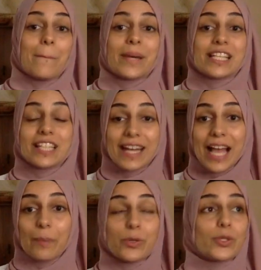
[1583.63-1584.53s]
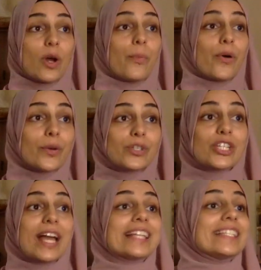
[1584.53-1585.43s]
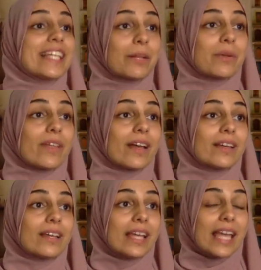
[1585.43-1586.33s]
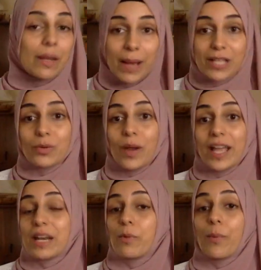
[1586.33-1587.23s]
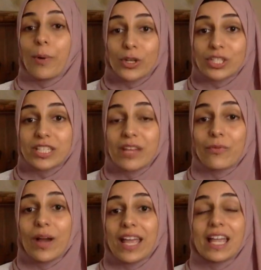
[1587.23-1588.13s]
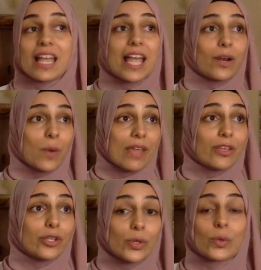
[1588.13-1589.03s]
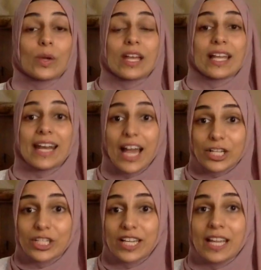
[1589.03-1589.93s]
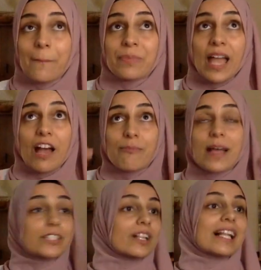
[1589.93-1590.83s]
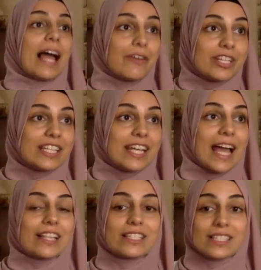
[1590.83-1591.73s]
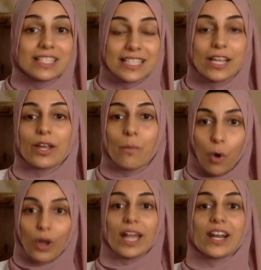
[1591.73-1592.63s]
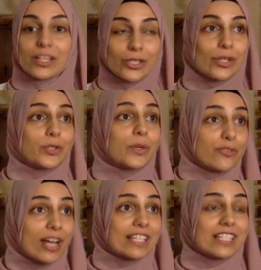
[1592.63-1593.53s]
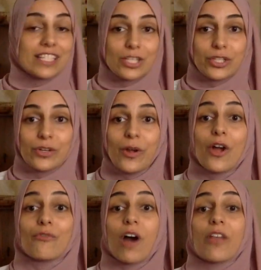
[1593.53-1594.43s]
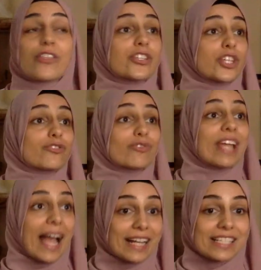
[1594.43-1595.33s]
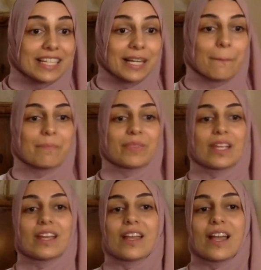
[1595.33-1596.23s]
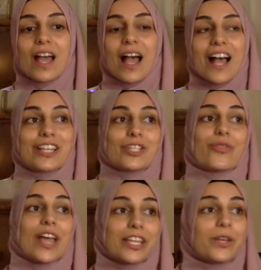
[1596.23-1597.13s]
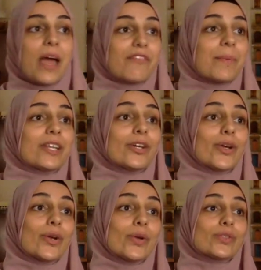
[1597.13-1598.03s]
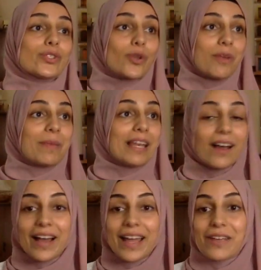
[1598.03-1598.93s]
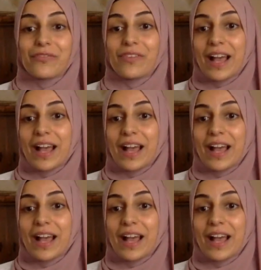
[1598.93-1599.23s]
but it's going to help you to approach it and deal with it in a better way, in a more positive way, in a way that you can actually have mental clarity and see, okay, what can I do to address this issue rather than just reacting? So thank you everybody who's joined me live.